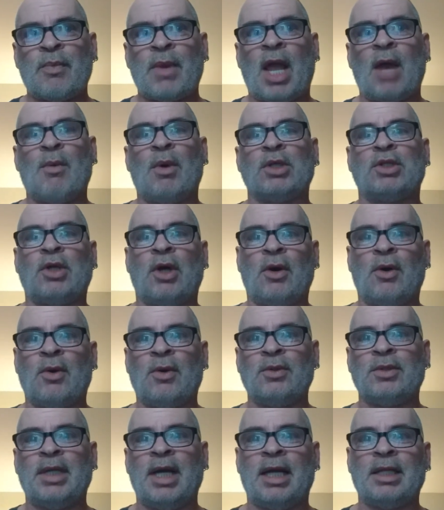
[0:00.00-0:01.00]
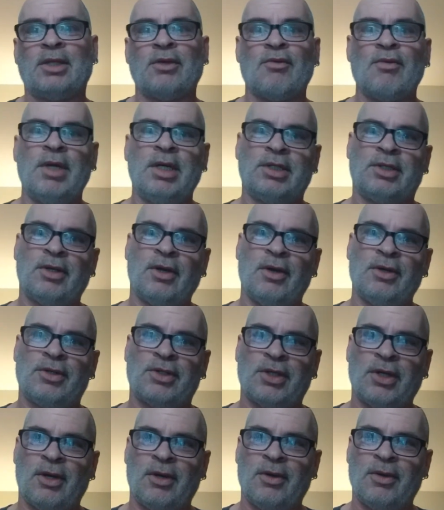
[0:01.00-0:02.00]
and we're told that the research
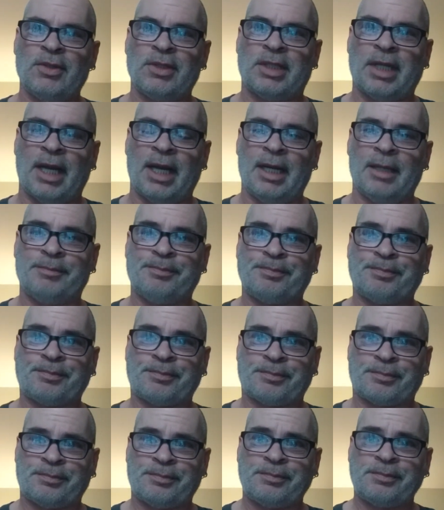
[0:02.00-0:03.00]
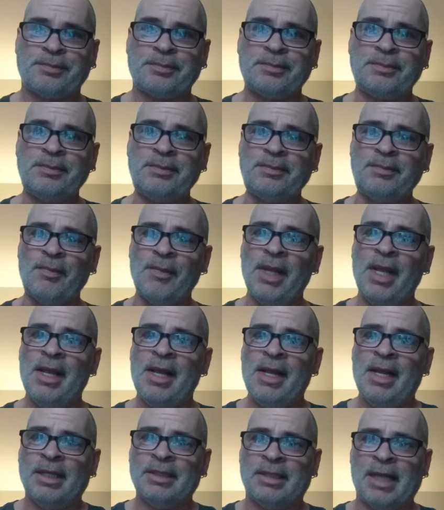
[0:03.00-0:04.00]
shows that
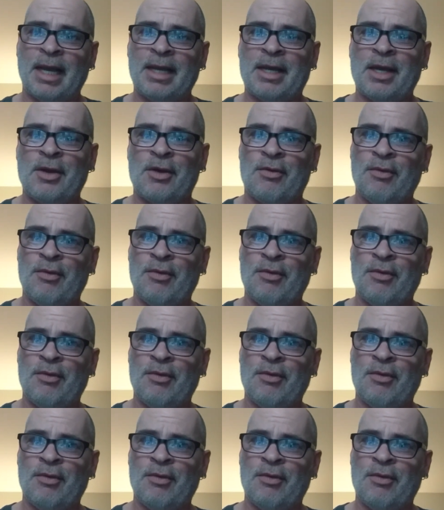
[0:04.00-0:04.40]
taking